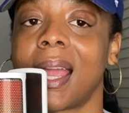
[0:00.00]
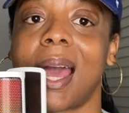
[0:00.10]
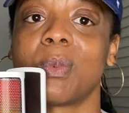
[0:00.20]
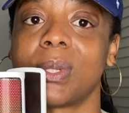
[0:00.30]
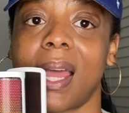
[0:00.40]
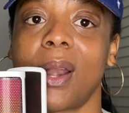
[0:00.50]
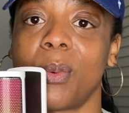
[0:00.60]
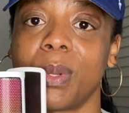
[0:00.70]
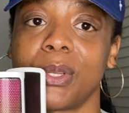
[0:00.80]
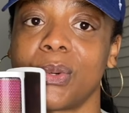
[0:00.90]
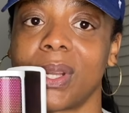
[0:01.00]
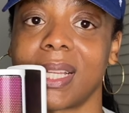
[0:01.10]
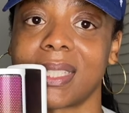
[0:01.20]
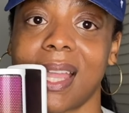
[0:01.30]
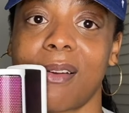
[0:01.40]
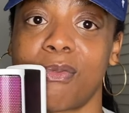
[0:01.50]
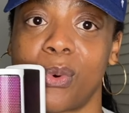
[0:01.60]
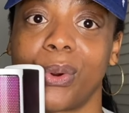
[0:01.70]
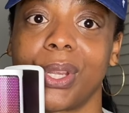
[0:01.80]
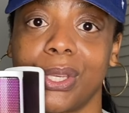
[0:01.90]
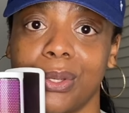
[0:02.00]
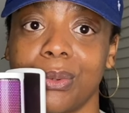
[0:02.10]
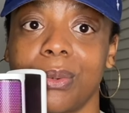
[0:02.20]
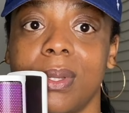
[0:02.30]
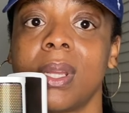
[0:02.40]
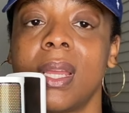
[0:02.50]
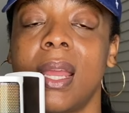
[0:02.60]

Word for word: God will not open a door that's not for you.